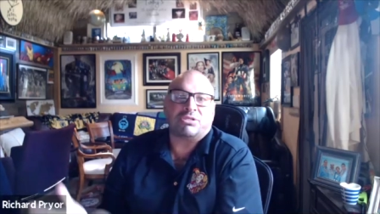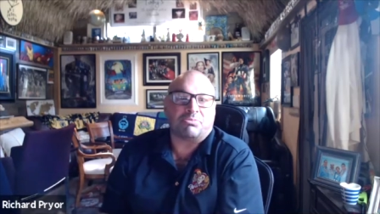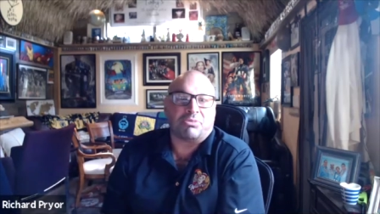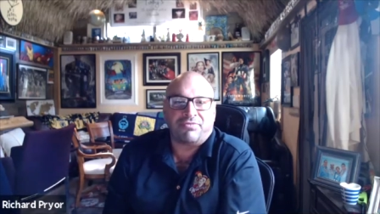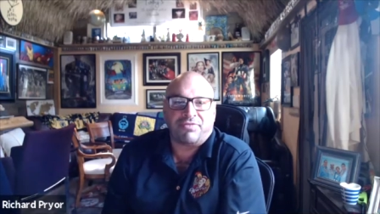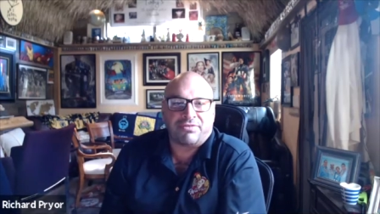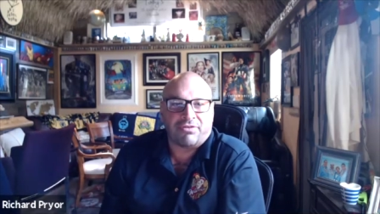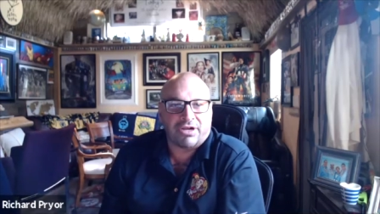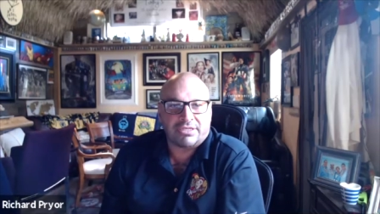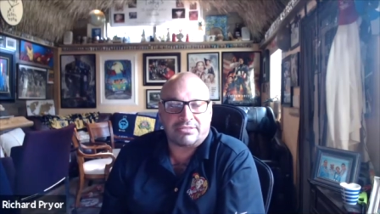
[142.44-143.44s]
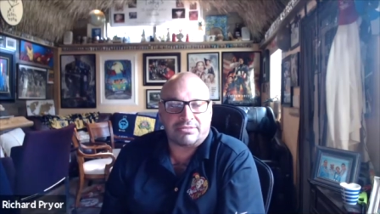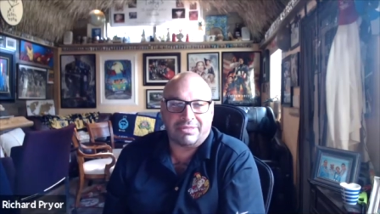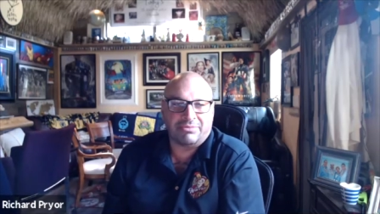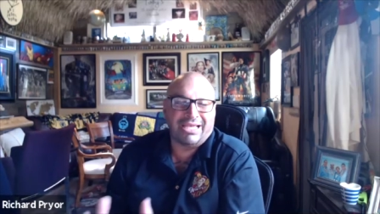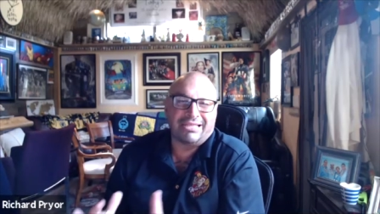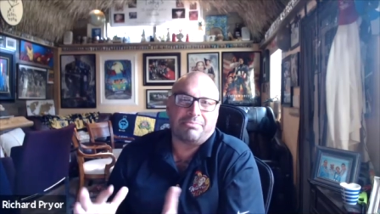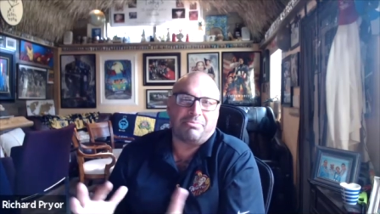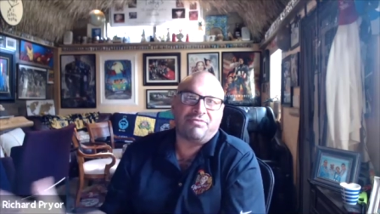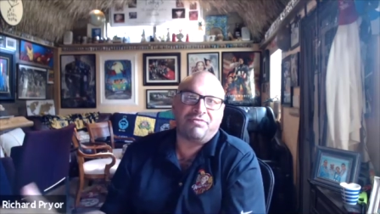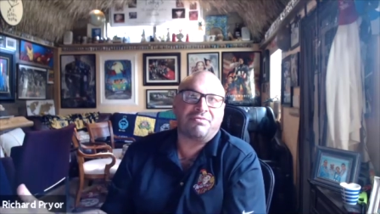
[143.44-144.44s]
perfect for us. We had the
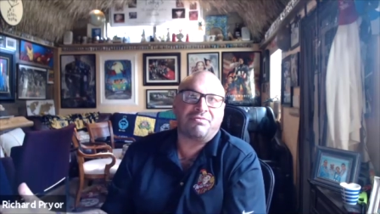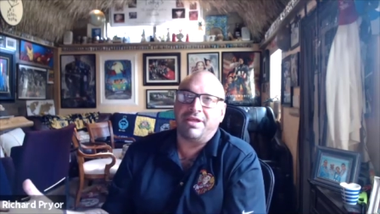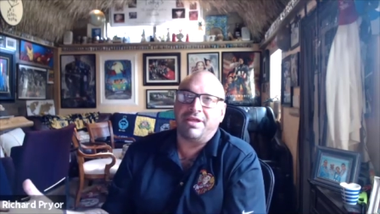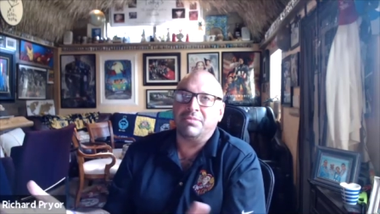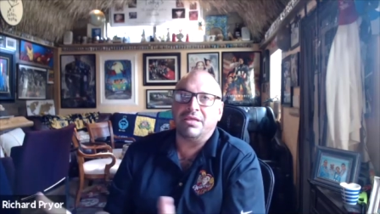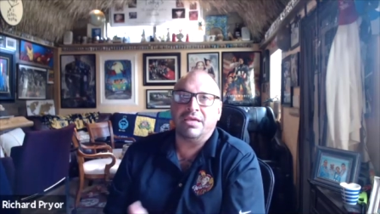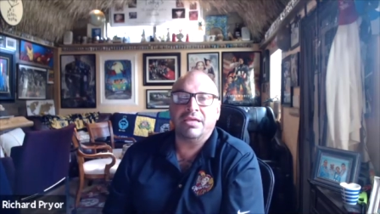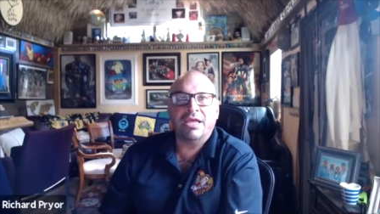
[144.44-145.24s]
perfect family.